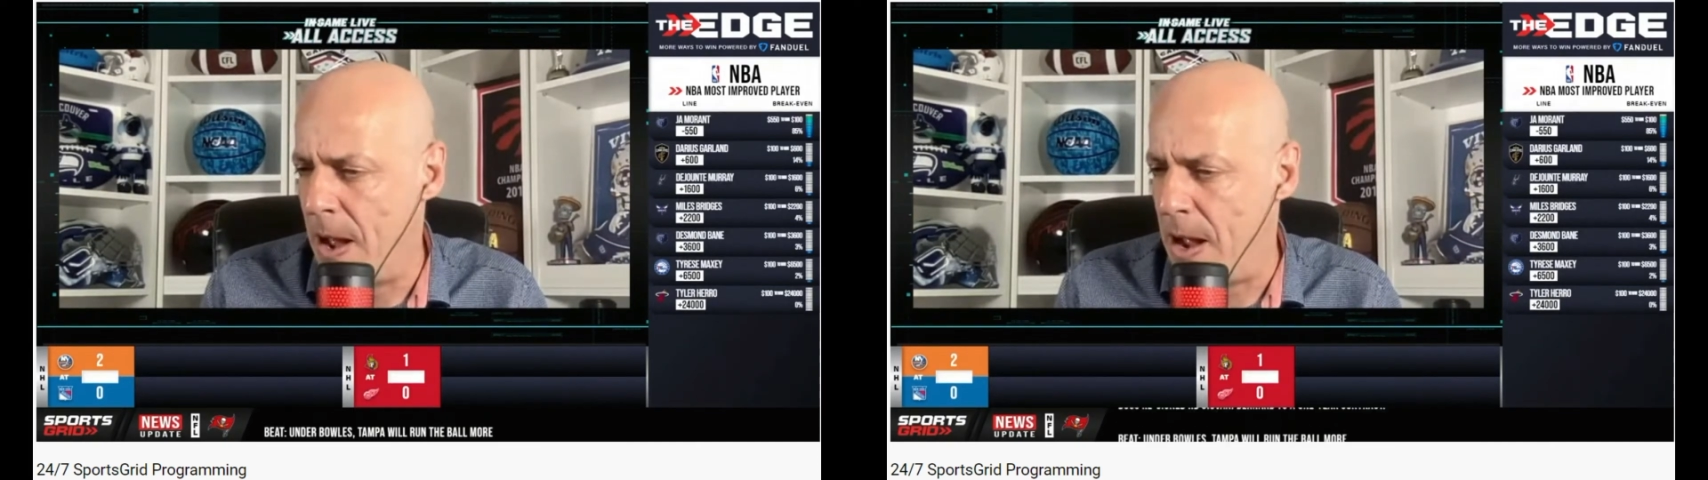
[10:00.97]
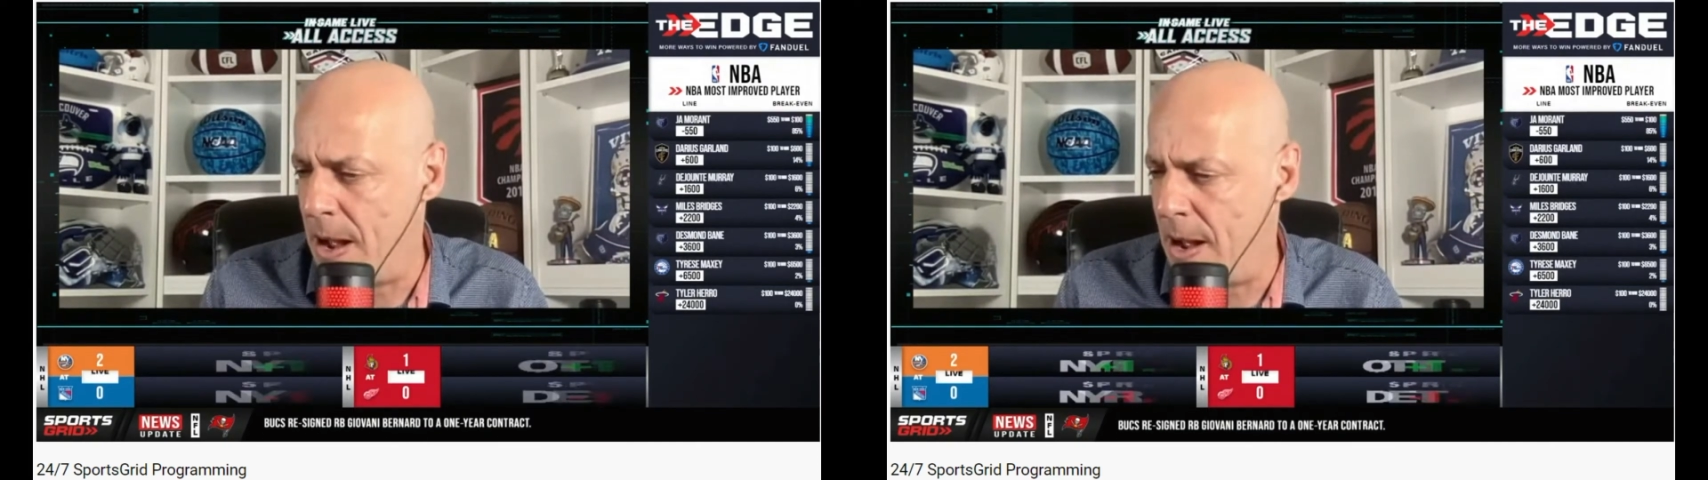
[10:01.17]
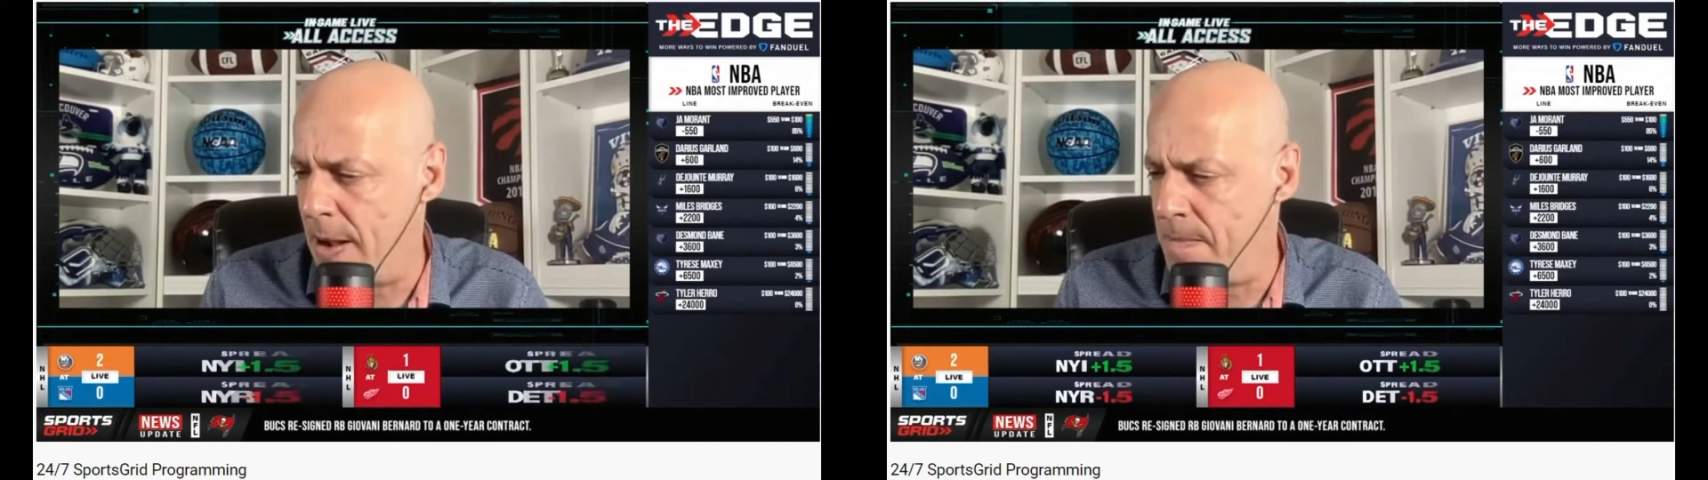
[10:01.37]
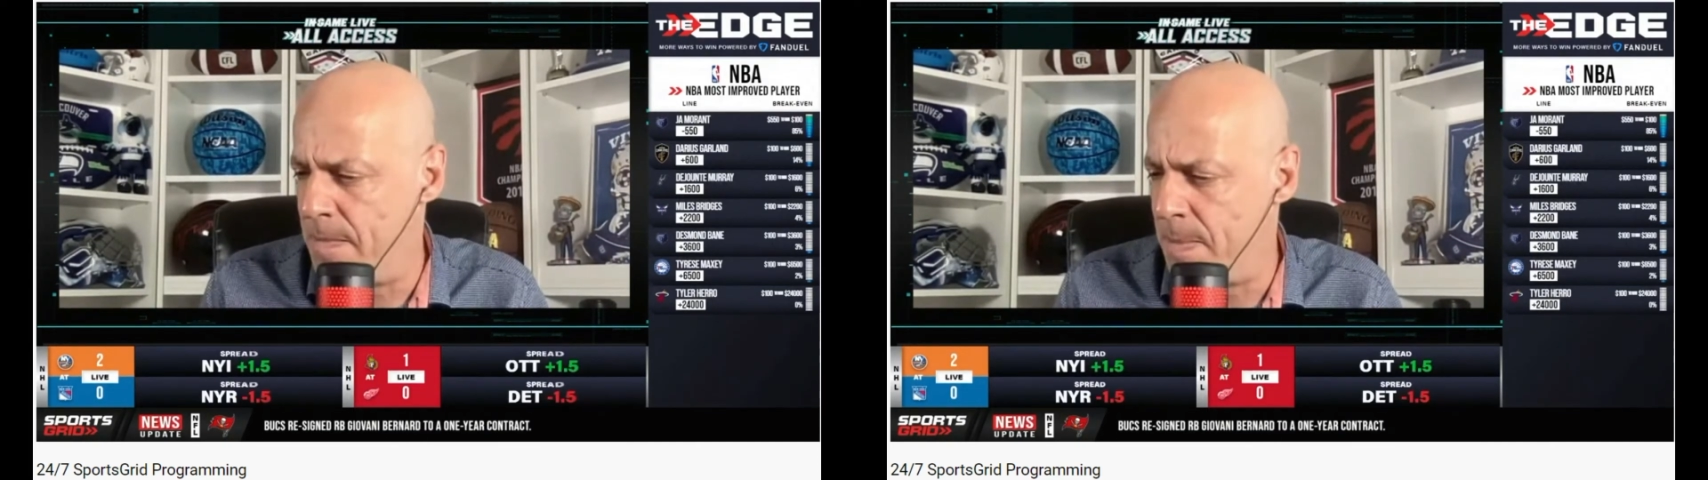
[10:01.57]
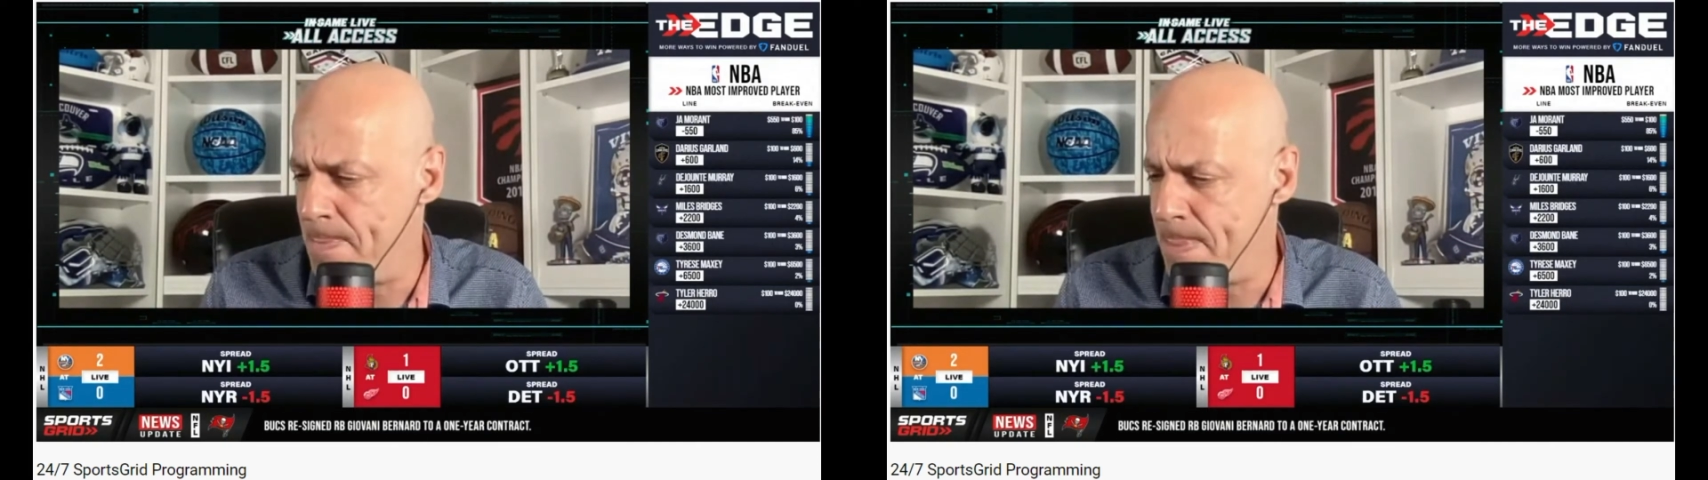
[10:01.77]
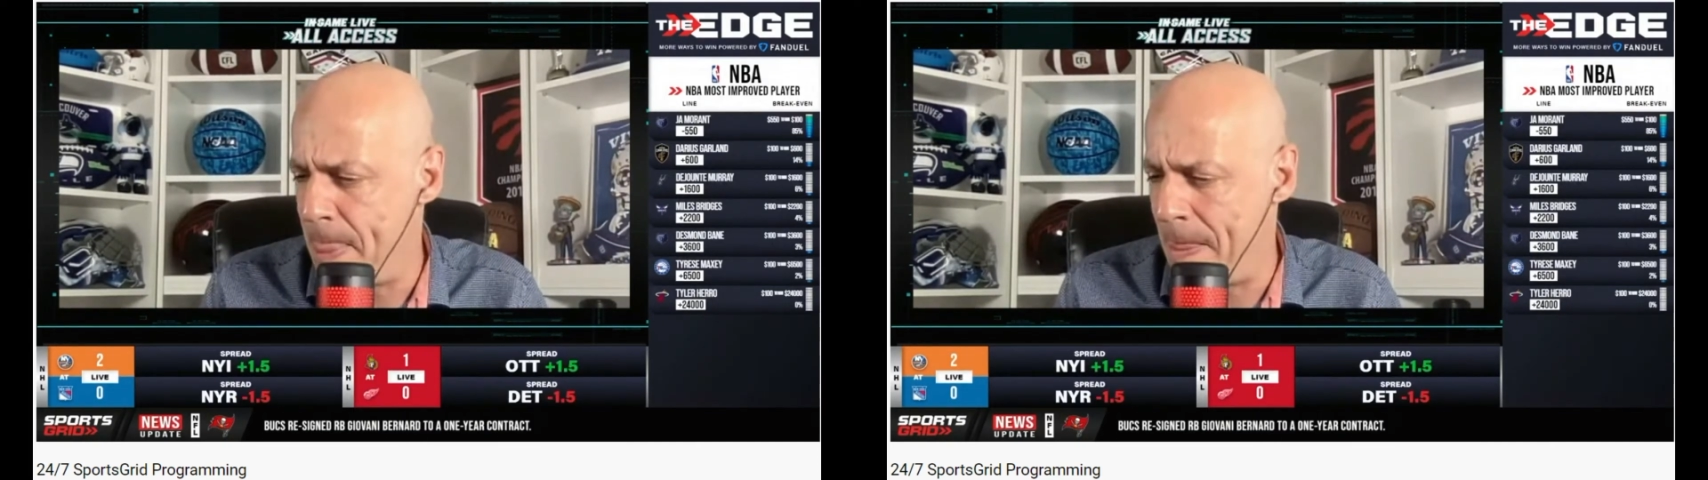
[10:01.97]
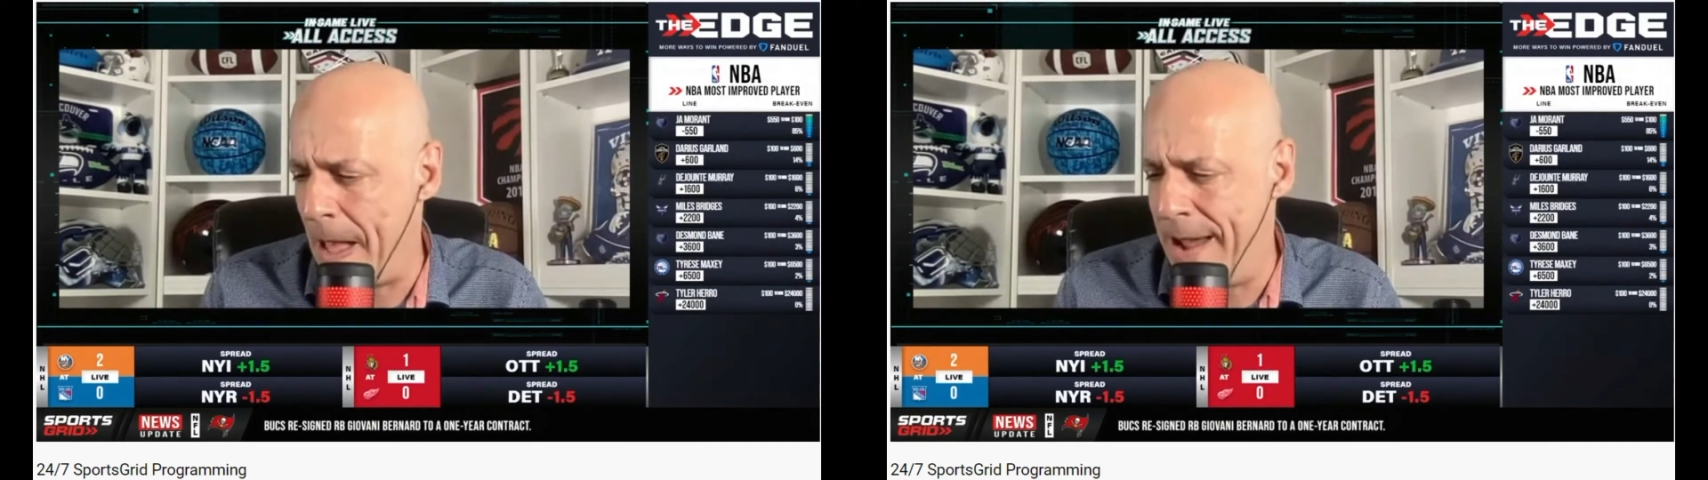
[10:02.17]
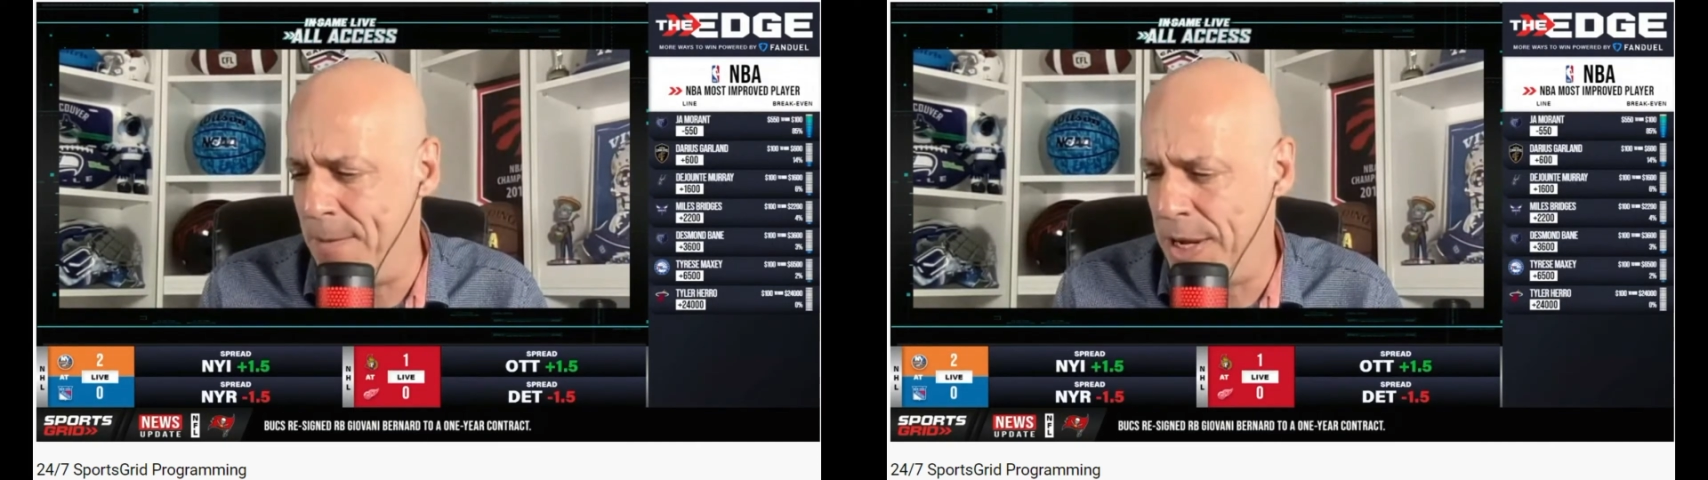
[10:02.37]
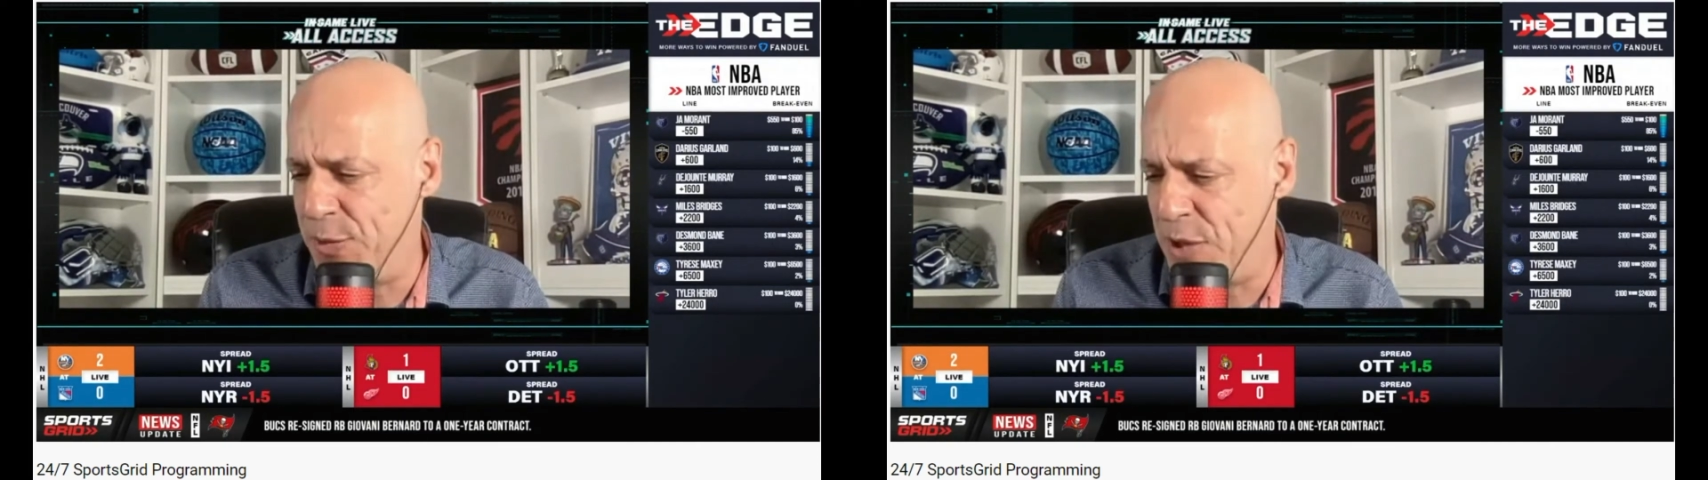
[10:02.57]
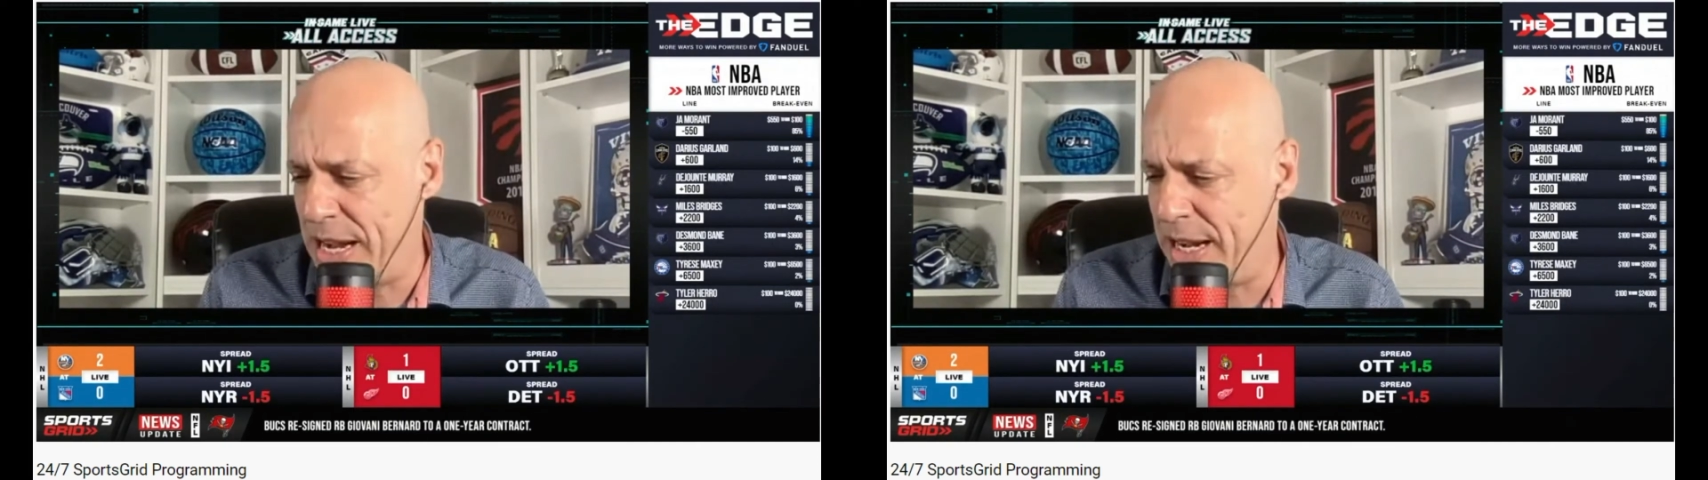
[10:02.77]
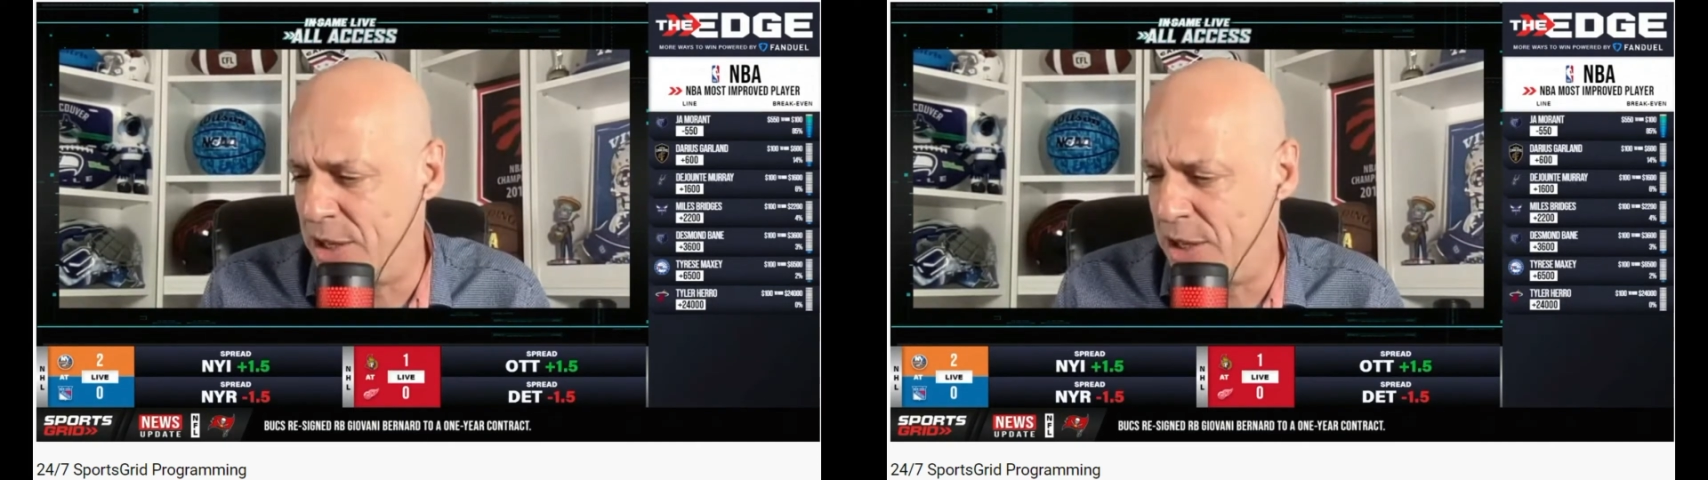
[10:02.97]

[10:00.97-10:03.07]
What do you